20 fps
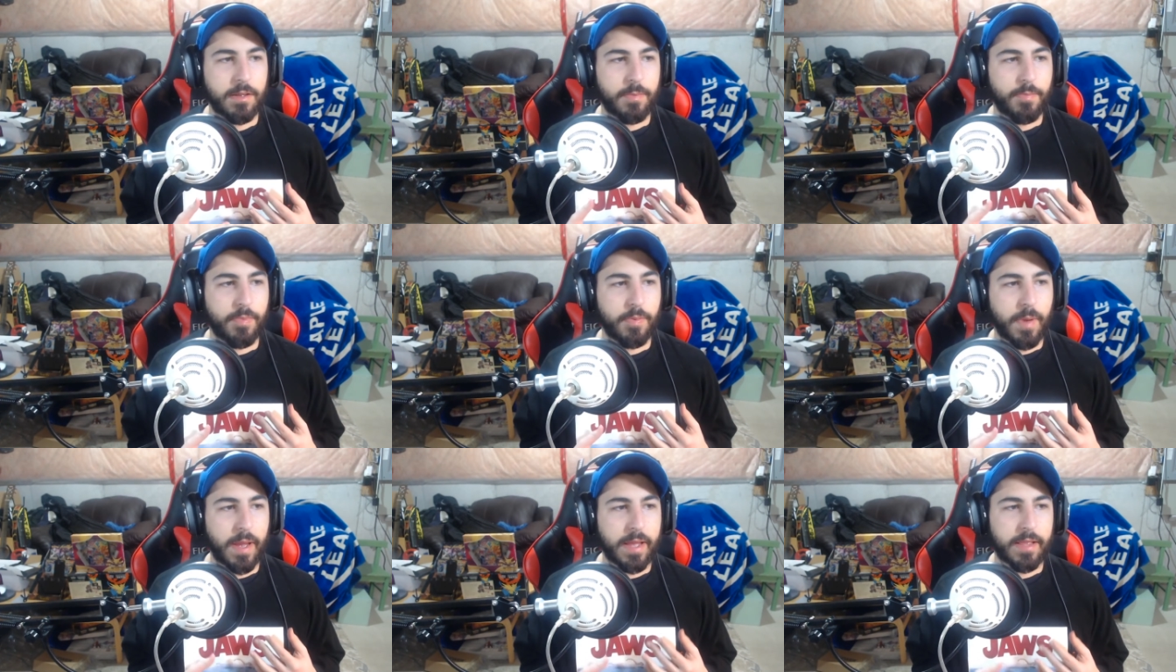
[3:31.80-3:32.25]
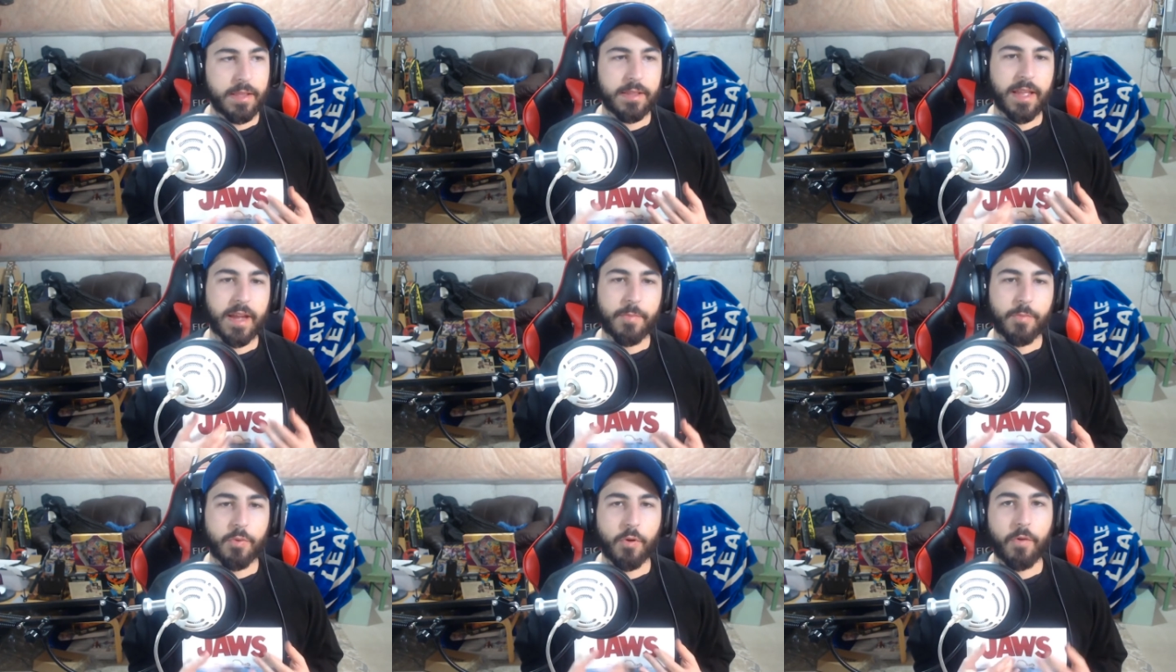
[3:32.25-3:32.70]
and the
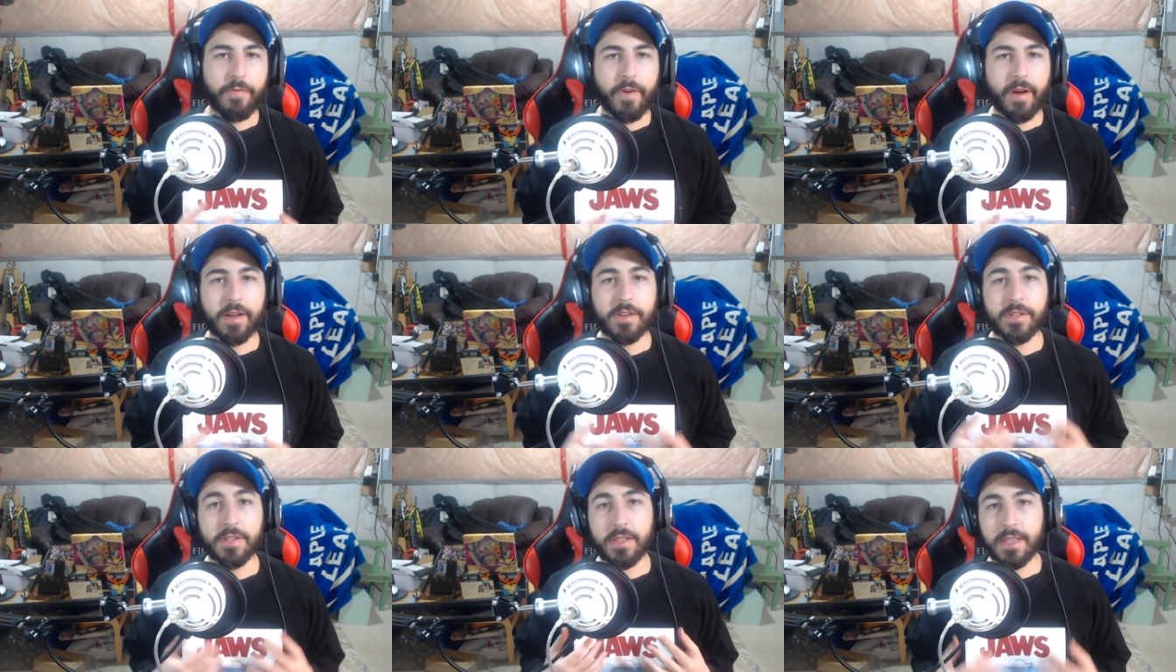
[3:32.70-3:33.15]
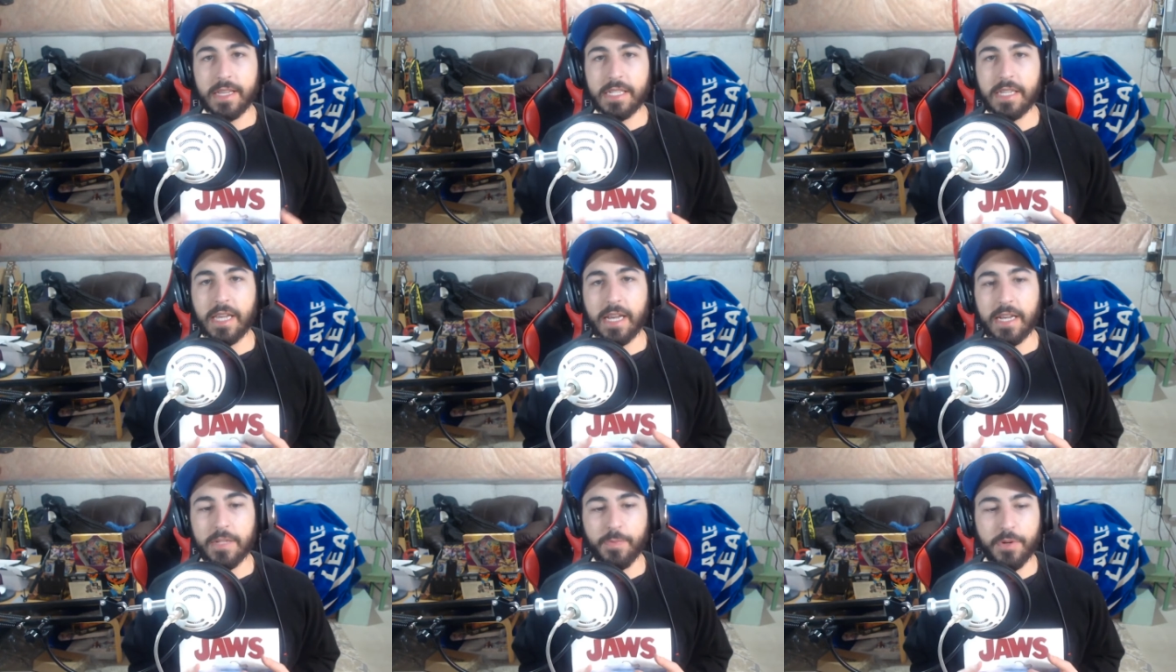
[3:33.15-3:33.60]
deck profiles that these
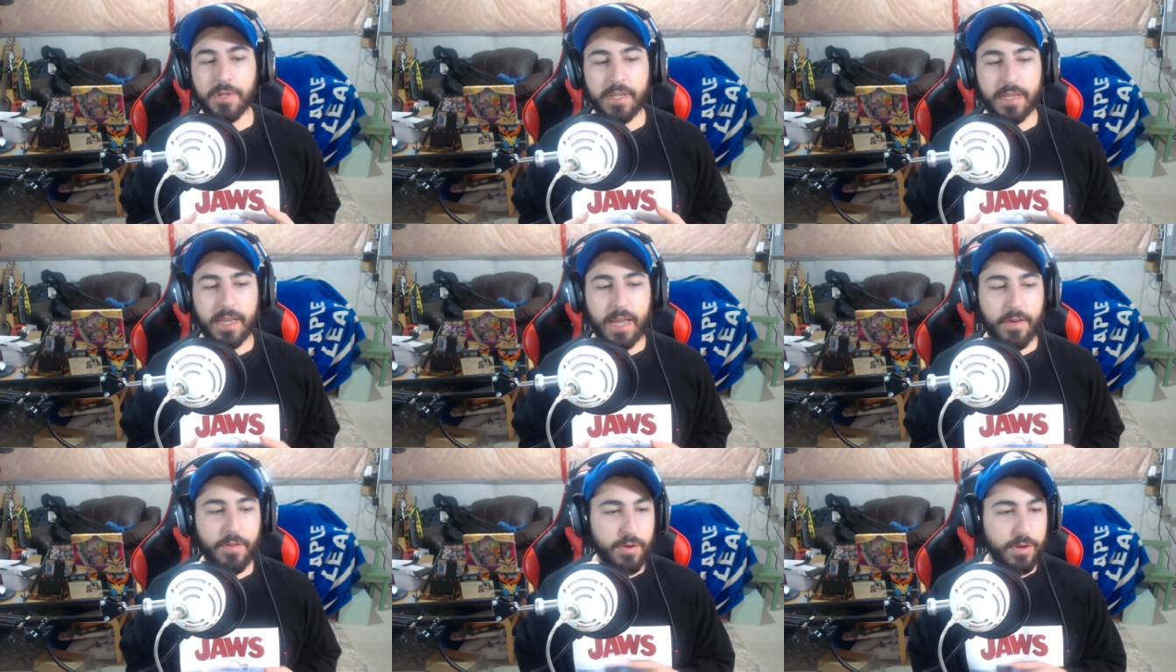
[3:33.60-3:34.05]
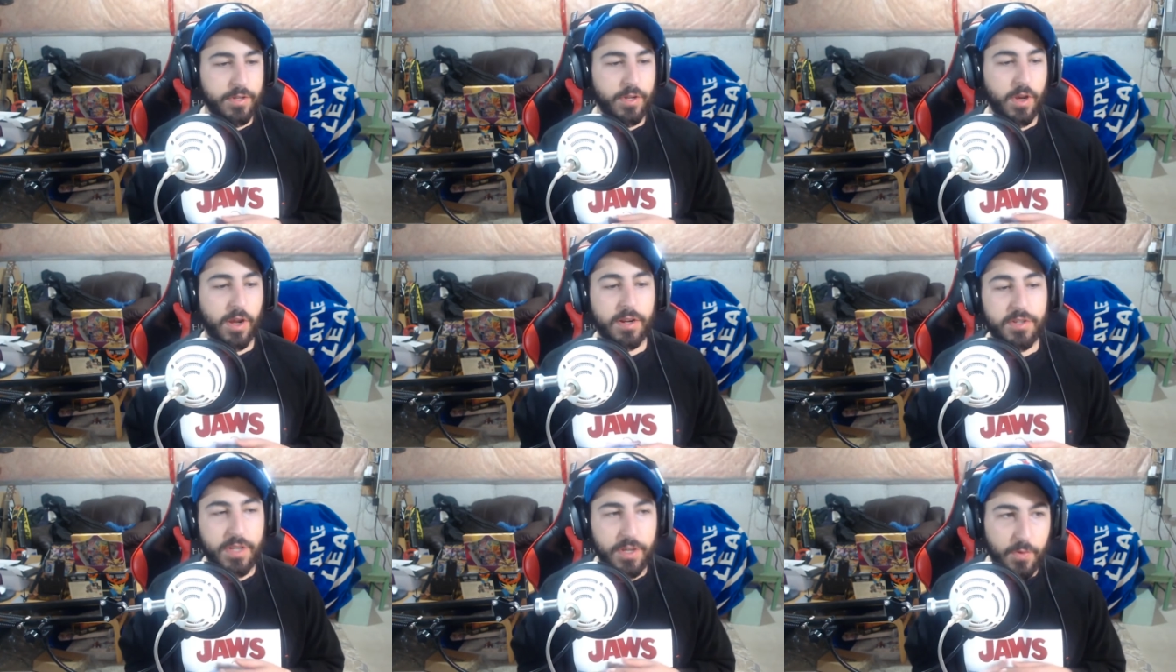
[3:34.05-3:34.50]
guys put together is
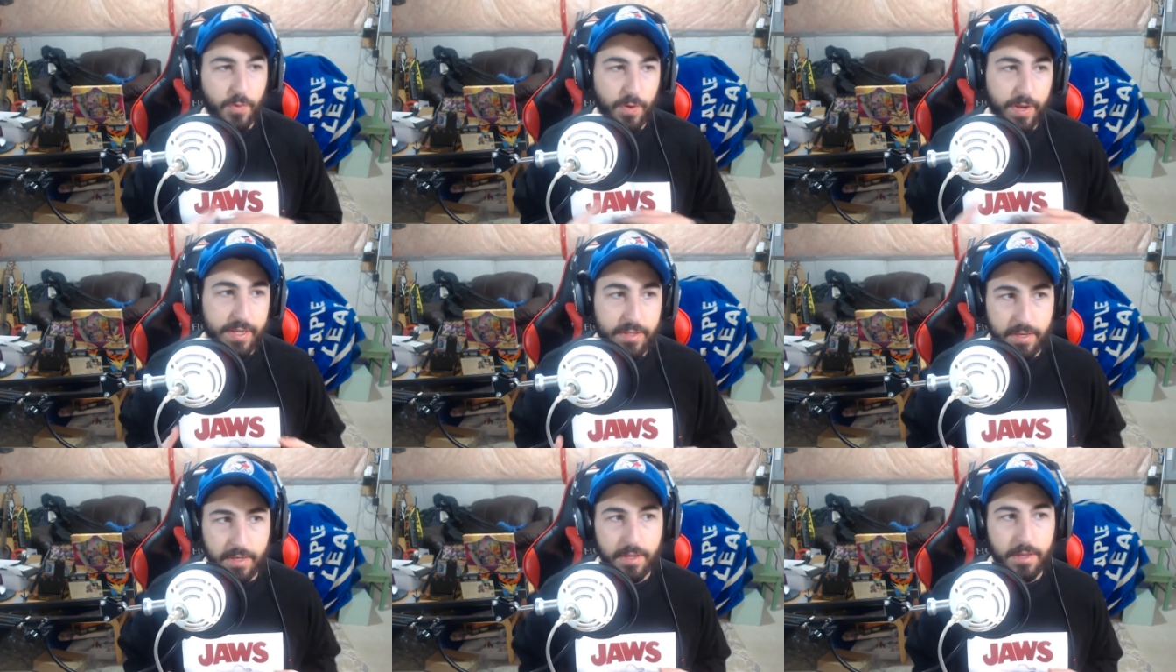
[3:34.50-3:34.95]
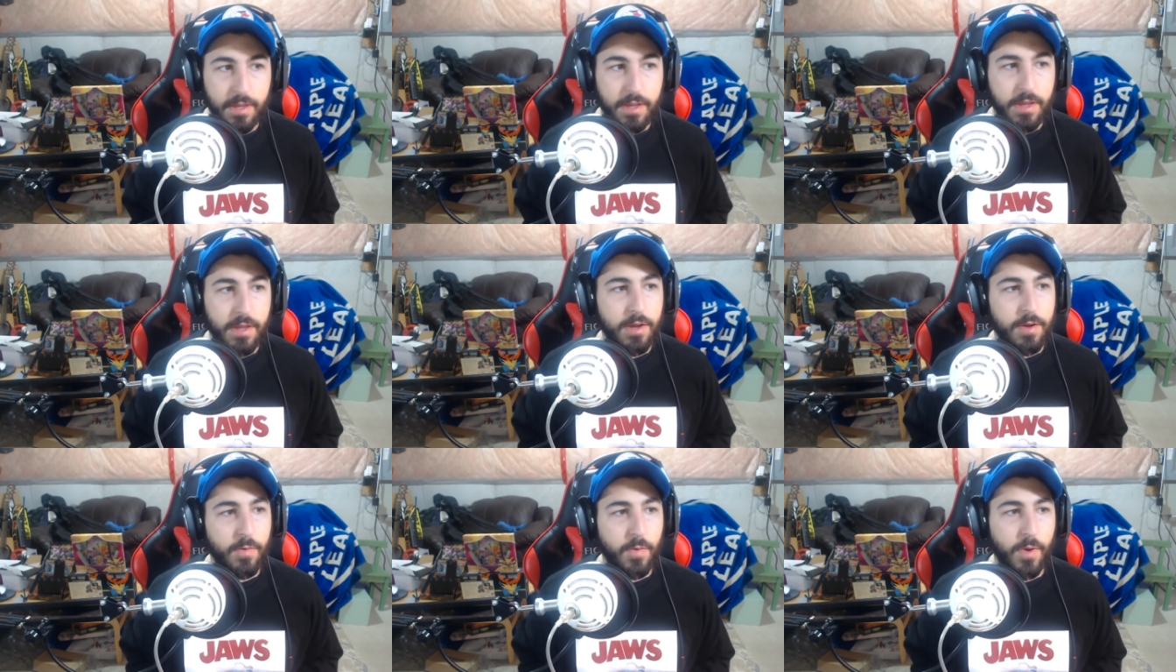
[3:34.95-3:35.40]
honestly crazy,
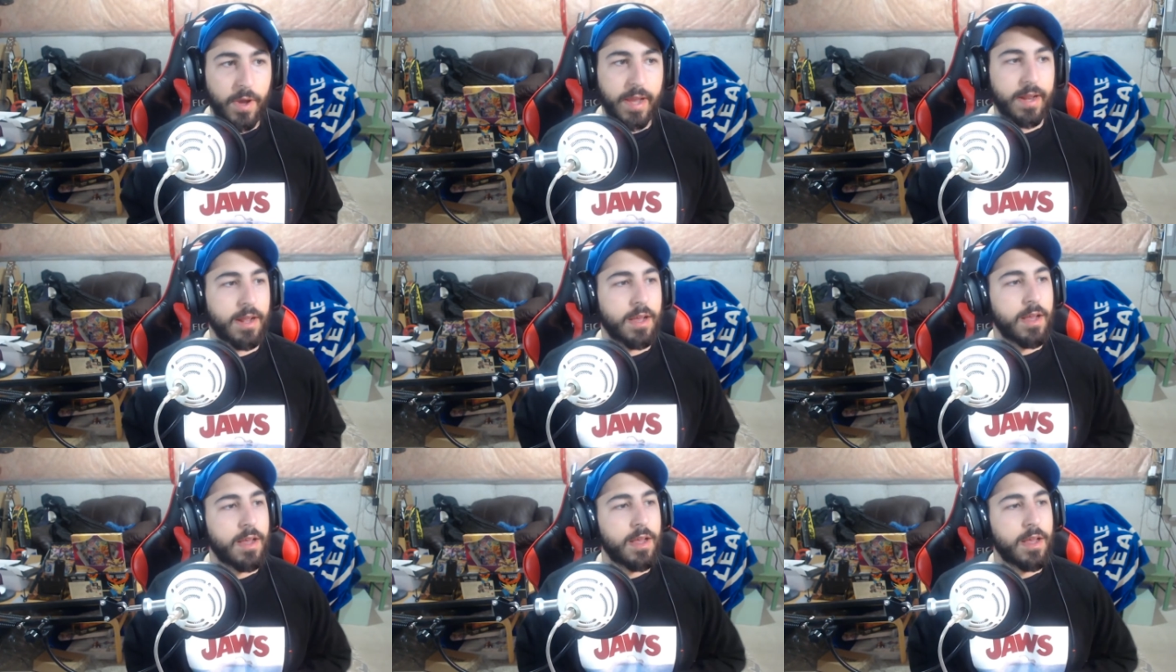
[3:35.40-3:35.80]
right?